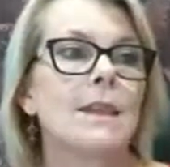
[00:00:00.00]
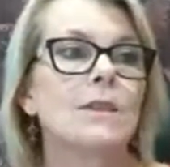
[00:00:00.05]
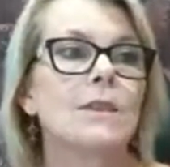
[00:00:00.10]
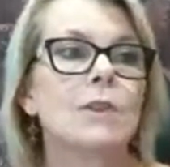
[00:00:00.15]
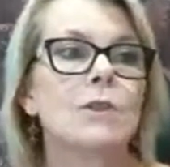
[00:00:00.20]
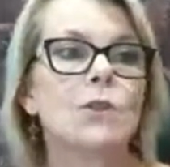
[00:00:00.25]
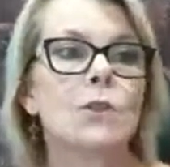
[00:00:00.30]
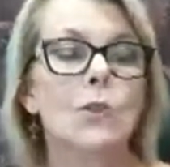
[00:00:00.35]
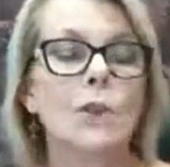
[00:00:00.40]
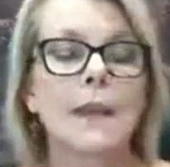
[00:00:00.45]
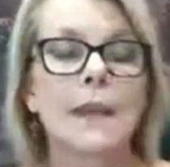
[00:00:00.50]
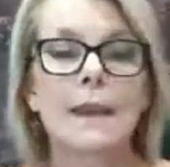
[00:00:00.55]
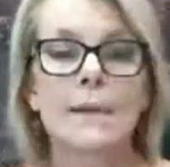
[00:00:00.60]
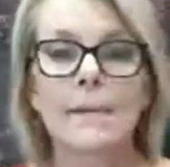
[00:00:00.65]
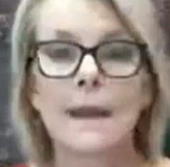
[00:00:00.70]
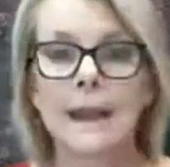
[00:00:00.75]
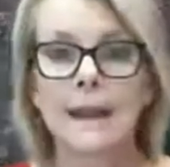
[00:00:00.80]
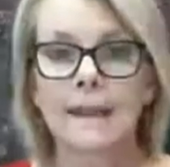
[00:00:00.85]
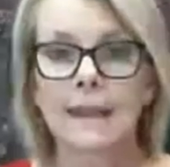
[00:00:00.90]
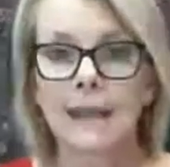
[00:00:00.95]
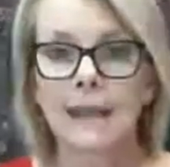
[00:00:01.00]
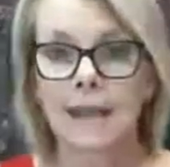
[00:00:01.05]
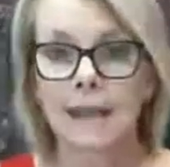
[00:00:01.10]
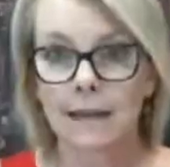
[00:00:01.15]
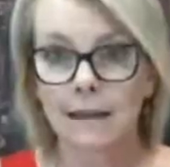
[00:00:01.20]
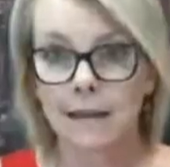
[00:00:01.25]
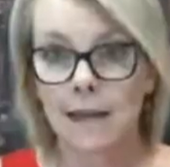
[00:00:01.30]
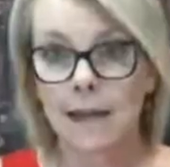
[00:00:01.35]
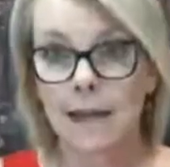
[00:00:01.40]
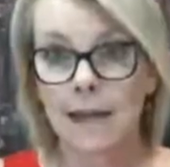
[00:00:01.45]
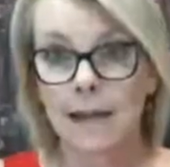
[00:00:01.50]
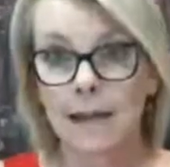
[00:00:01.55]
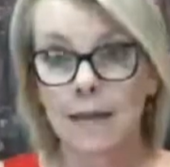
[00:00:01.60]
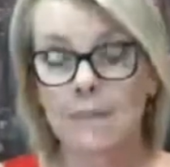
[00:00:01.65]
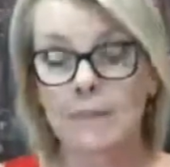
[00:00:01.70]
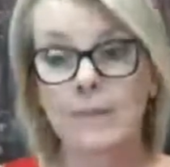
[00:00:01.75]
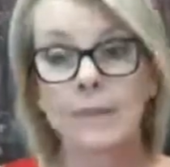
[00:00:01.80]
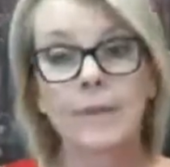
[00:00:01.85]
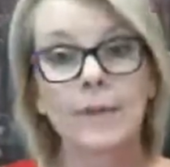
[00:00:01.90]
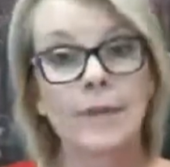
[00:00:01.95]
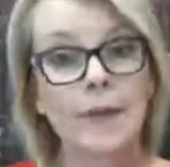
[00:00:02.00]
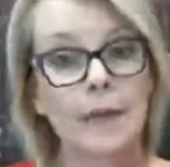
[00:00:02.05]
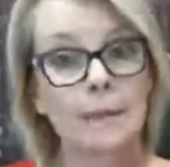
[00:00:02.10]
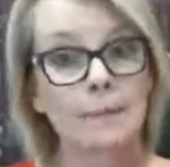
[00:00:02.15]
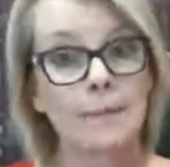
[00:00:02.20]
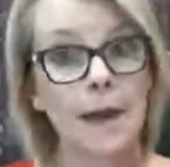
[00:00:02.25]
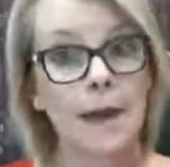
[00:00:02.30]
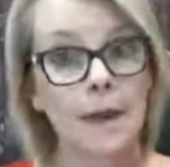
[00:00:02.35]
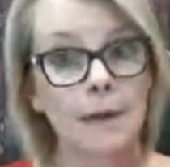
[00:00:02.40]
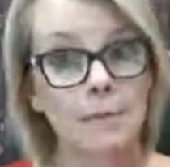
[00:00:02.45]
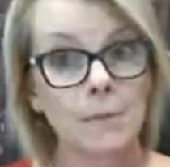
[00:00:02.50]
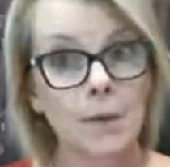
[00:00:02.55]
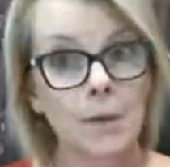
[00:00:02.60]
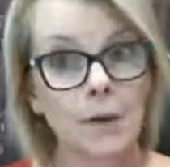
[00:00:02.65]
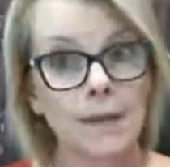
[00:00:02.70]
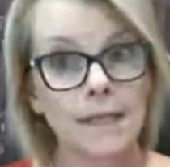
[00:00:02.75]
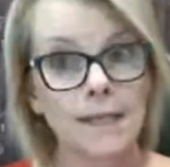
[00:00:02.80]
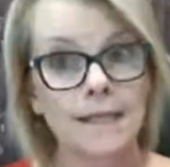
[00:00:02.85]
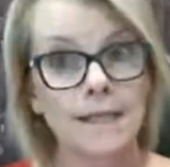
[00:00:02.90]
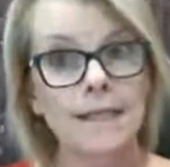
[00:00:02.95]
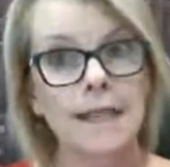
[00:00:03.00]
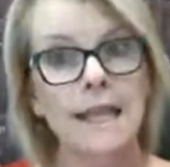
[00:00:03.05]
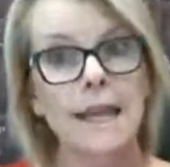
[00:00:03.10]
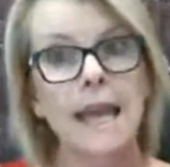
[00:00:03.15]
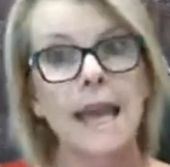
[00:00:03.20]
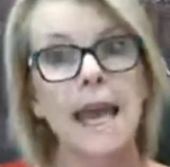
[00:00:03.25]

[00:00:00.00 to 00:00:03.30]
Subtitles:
So talking about their pain points